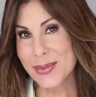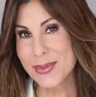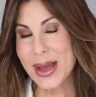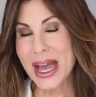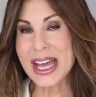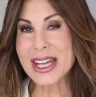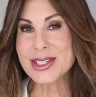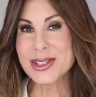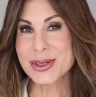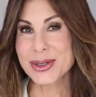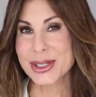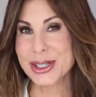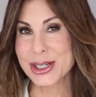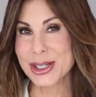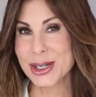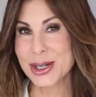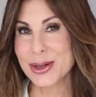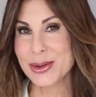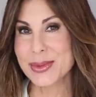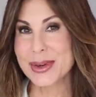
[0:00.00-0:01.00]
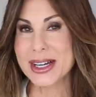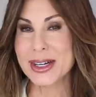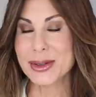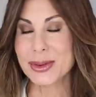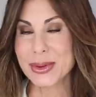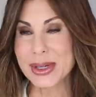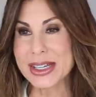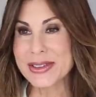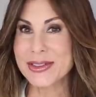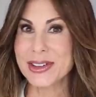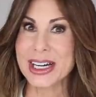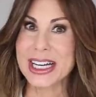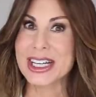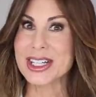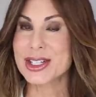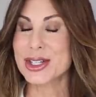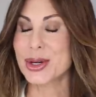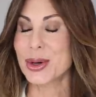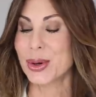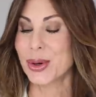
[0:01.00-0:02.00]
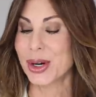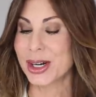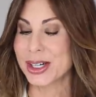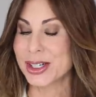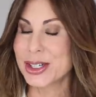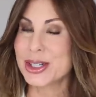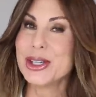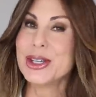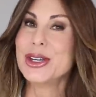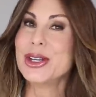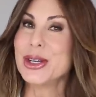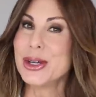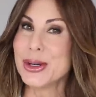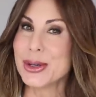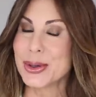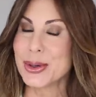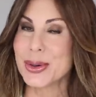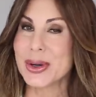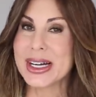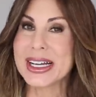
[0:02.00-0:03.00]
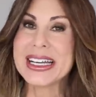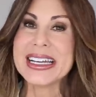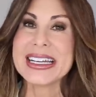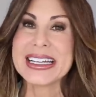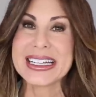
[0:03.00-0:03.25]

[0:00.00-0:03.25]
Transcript: bedroom refresh or new